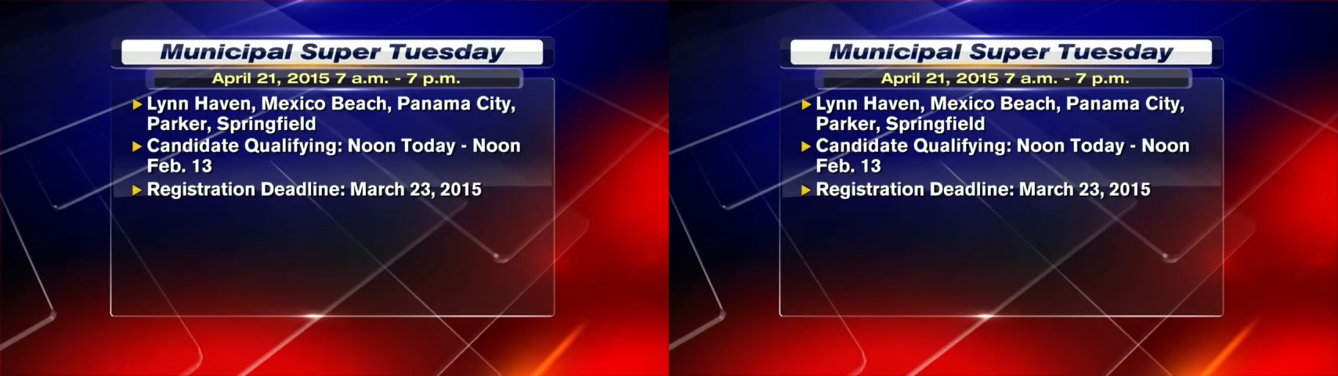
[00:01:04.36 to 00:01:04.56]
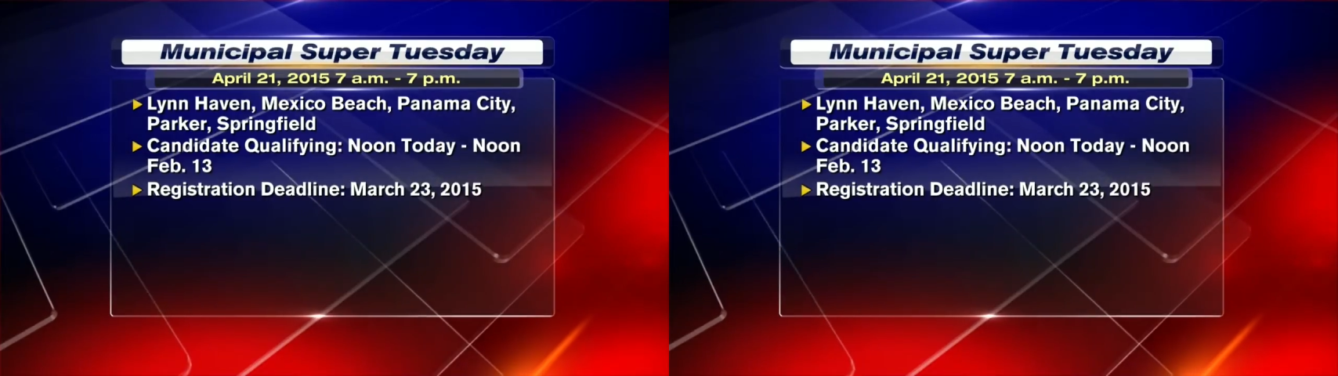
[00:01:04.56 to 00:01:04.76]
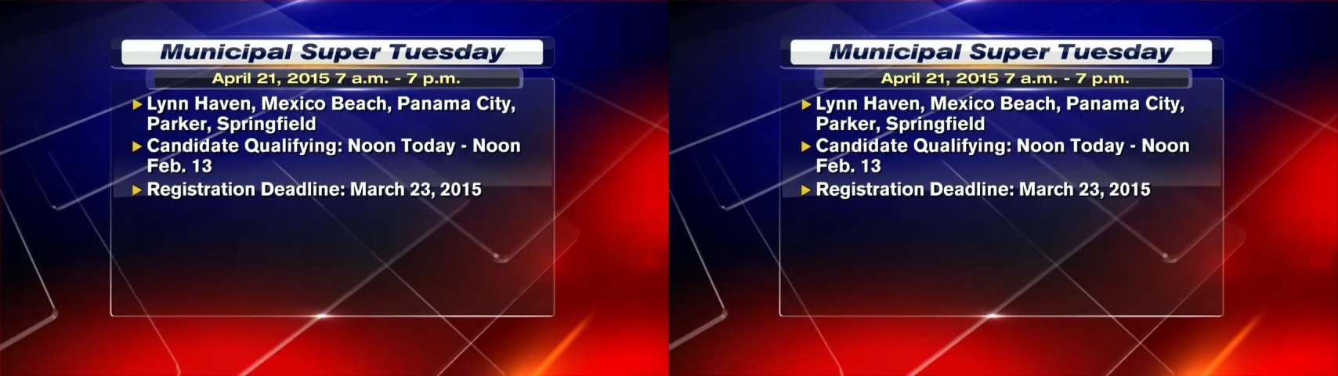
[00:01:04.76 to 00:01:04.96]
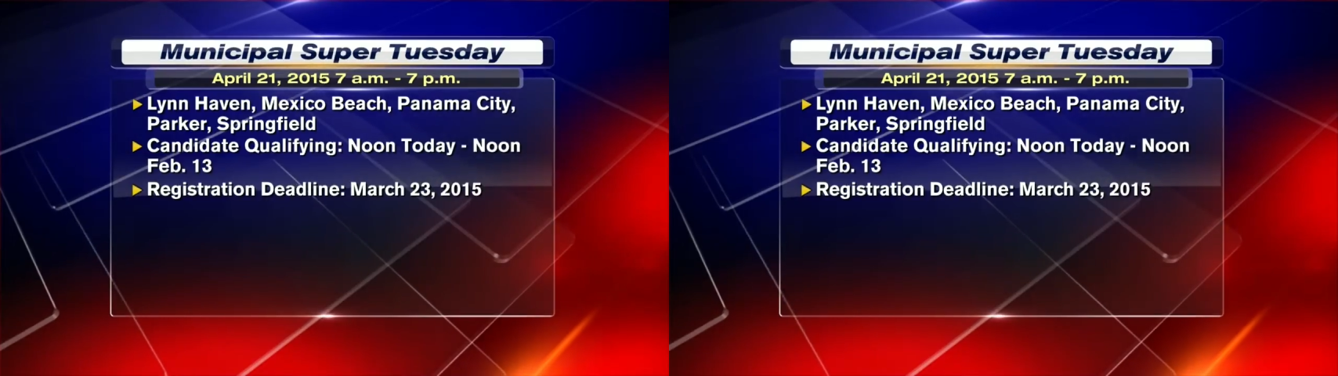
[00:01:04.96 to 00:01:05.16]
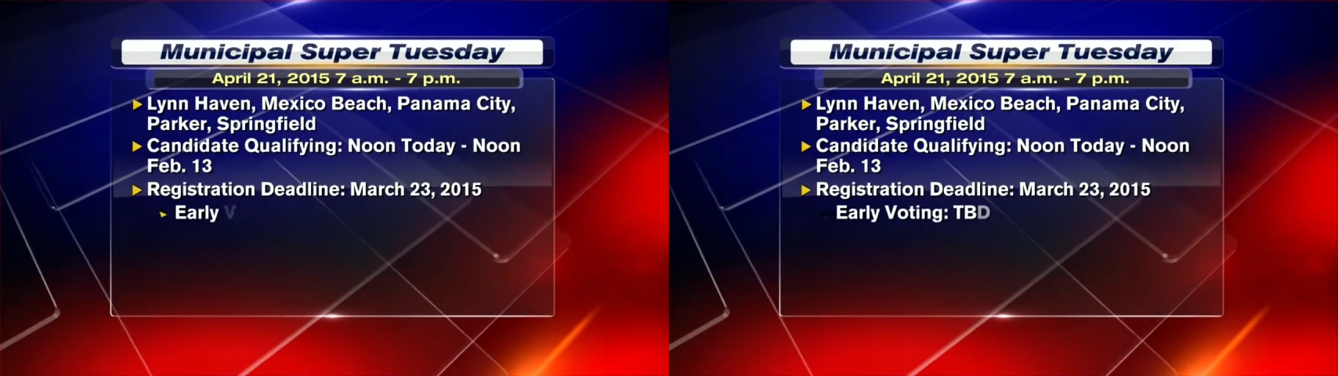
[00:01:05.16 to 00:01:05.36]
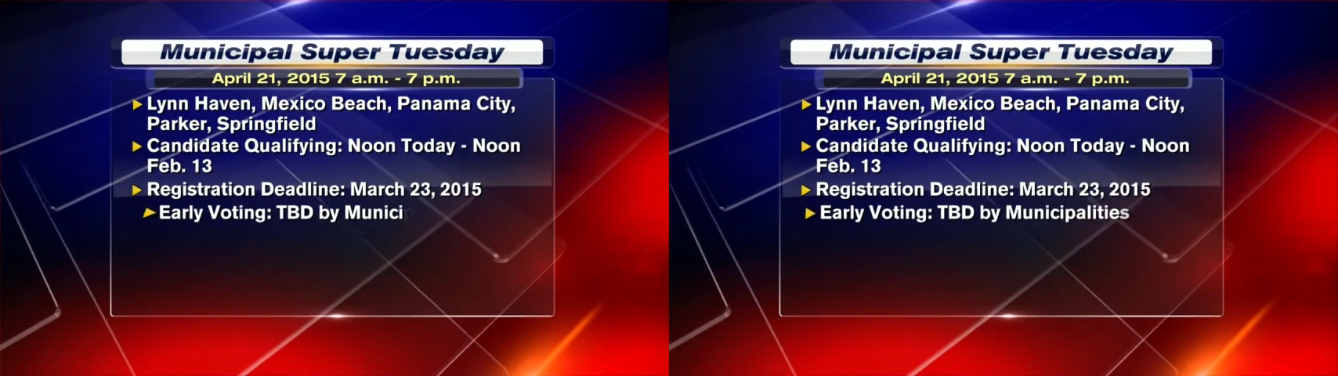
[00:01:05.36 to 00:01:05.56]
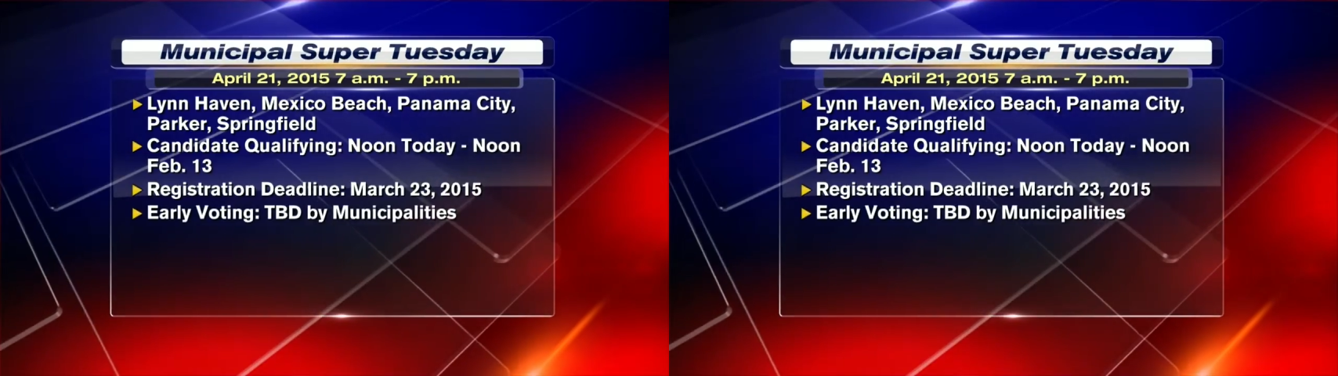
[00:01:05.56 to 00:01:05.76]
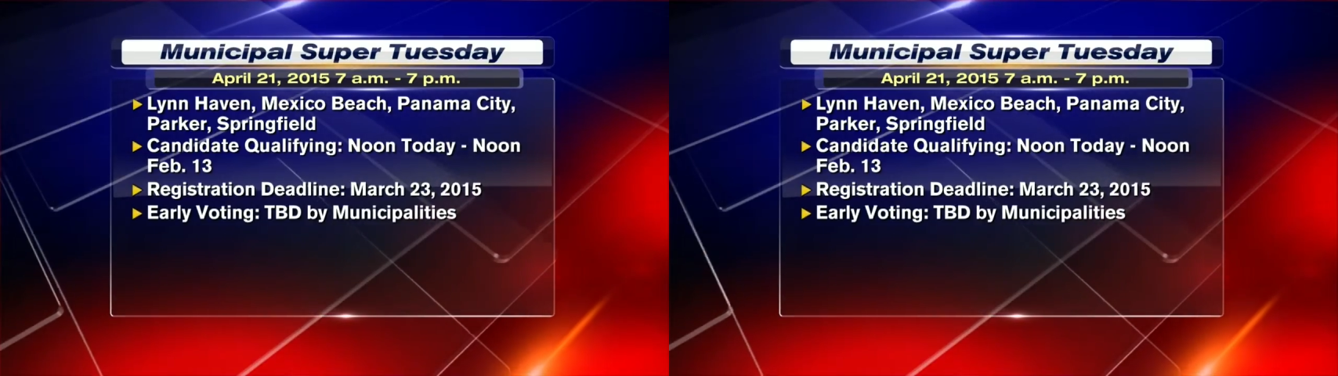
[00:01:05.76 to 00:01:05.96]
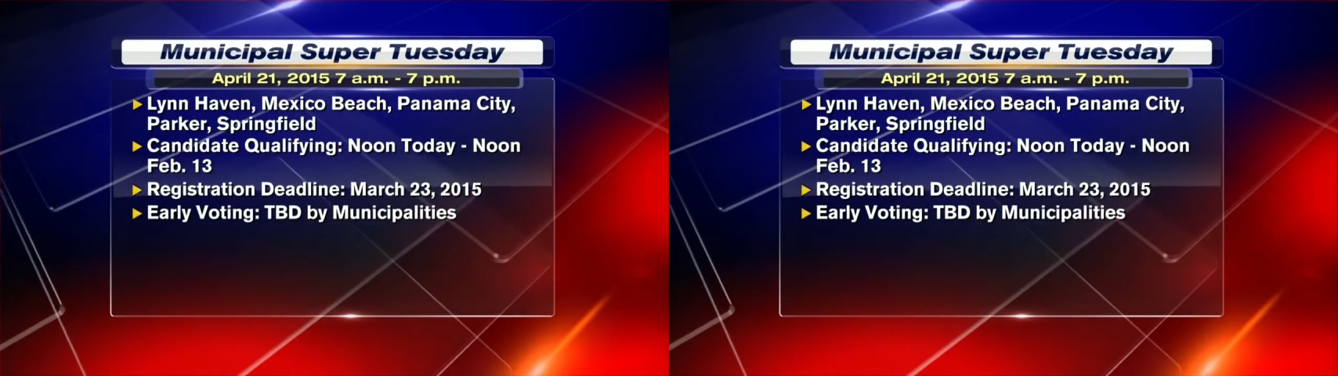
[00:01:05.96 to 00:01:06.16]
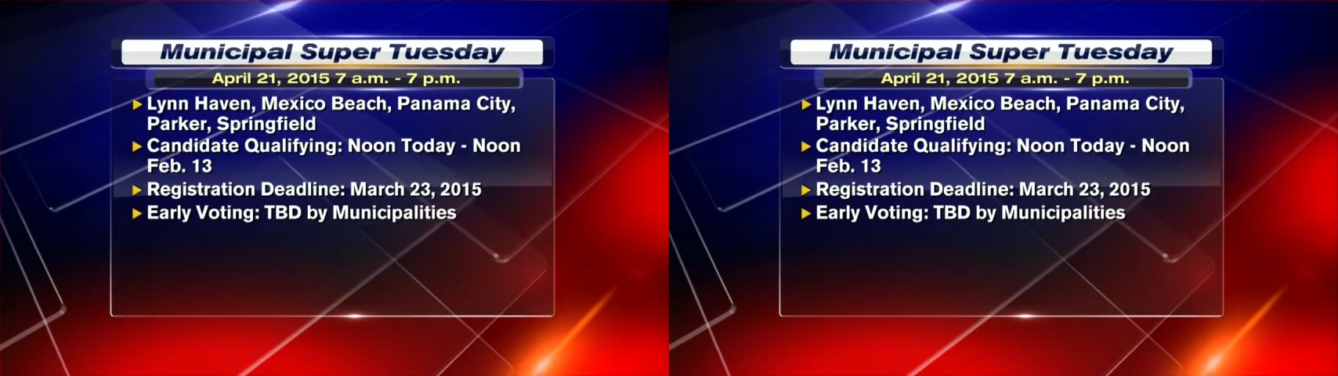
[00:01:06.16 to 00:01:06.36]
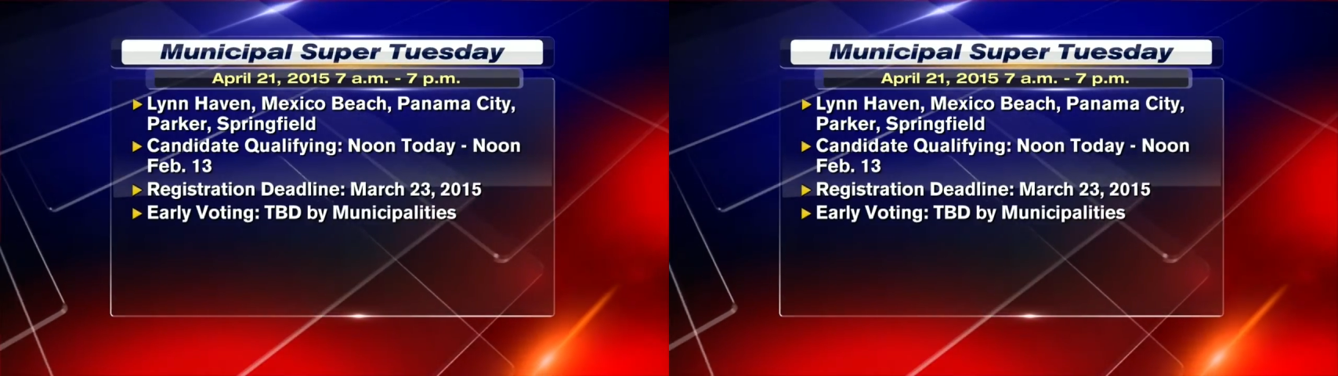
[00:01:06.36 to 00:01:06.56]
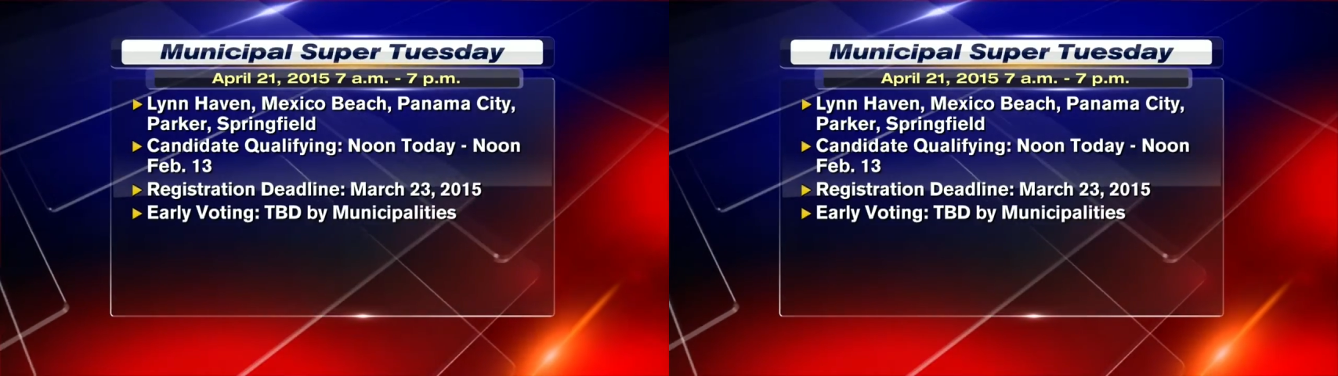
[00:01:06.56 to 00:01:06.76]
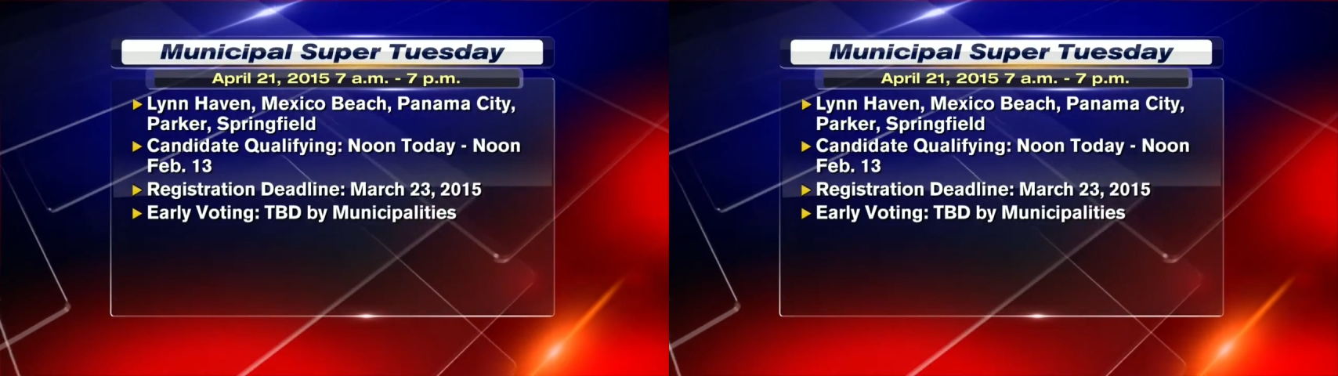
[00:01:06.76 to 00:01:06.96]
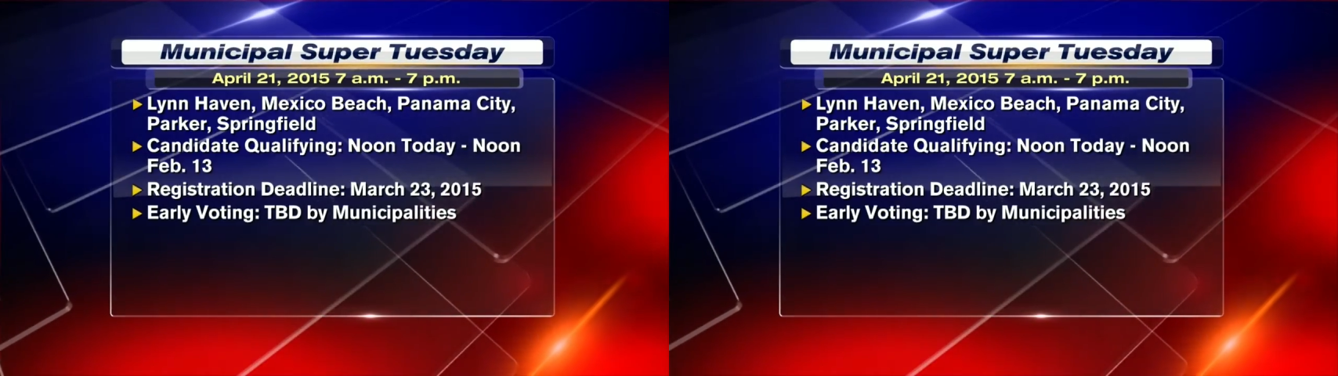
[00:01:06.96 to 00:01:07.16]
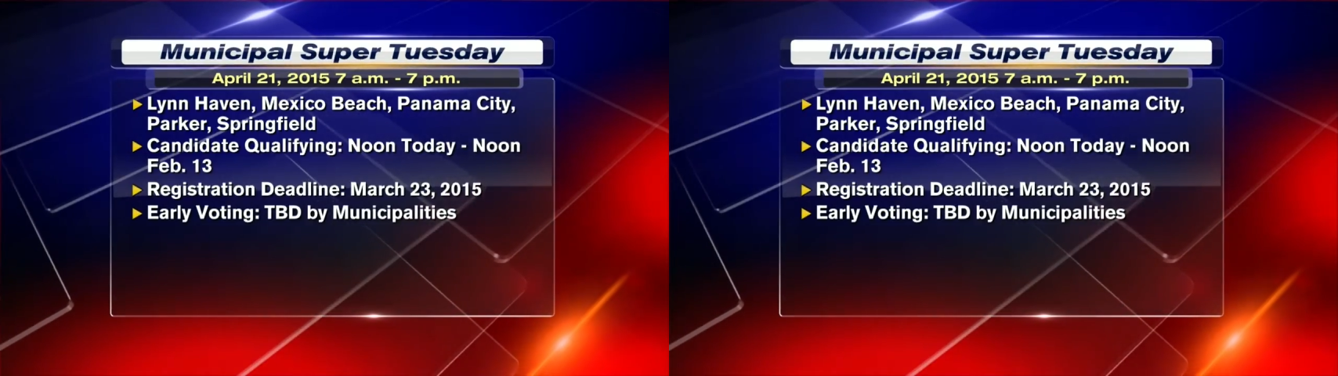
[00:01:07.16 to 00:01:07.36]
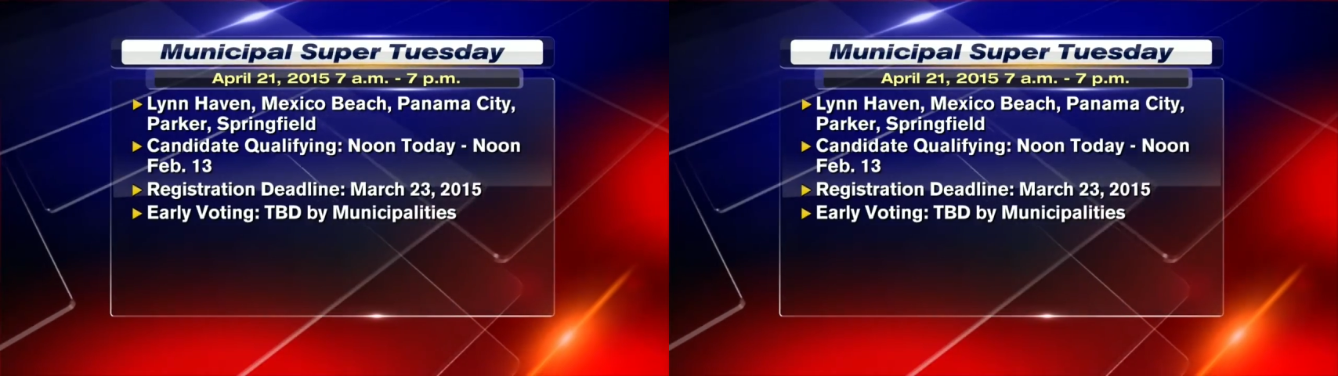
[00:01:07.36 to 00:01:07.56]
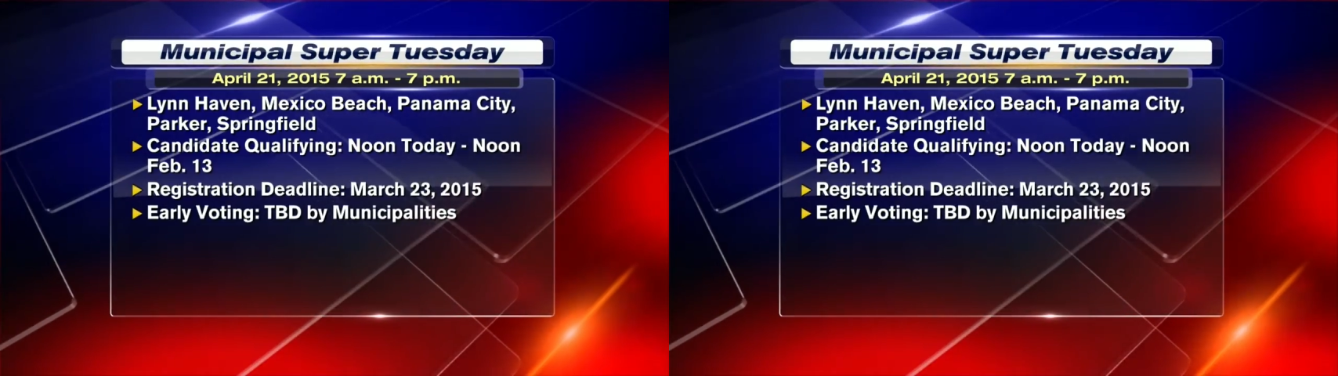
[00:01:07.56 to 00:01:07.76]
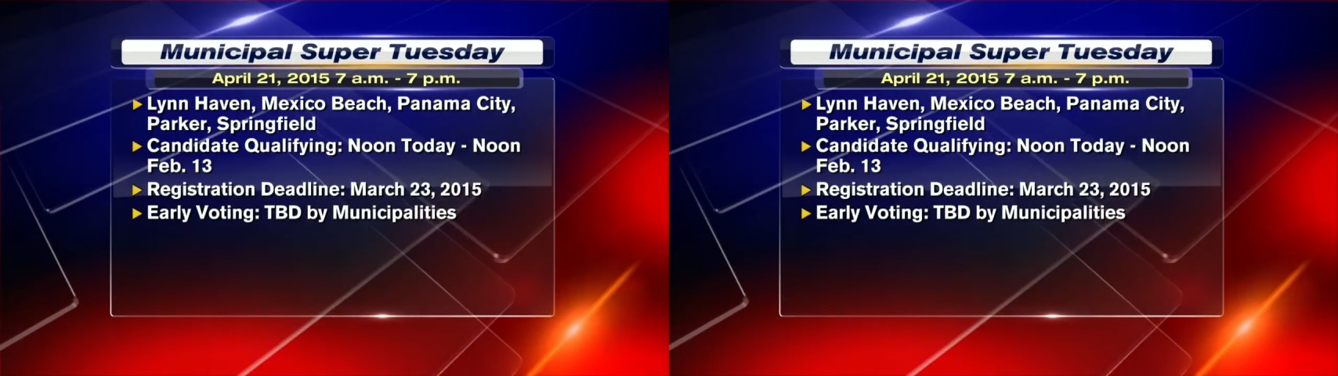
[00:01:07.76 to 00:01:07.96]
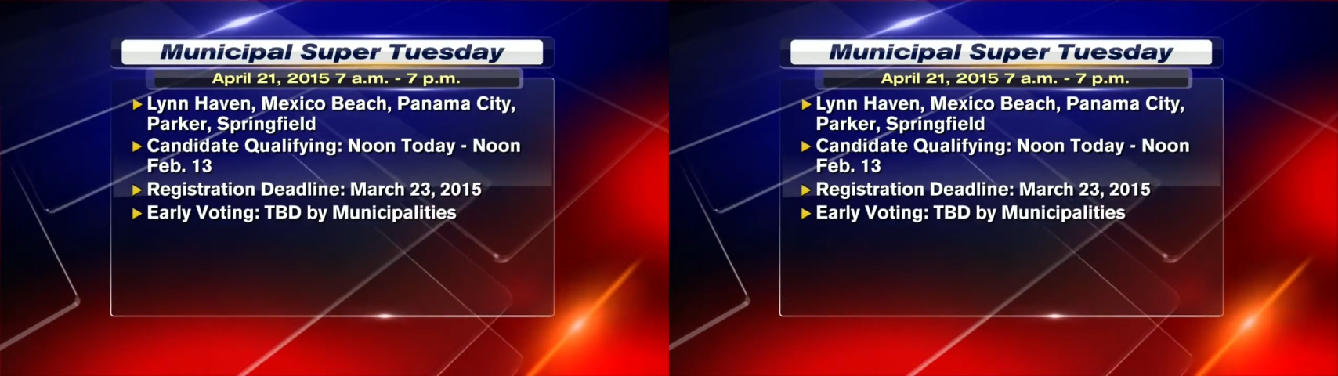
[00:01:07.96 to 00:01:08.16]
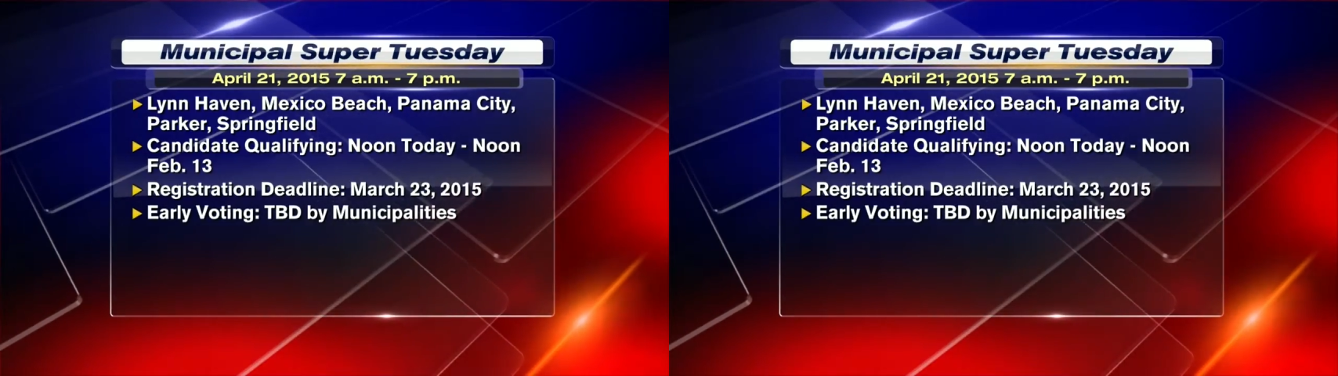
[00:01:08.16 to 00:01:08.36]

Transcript: [unreadable: no face in view]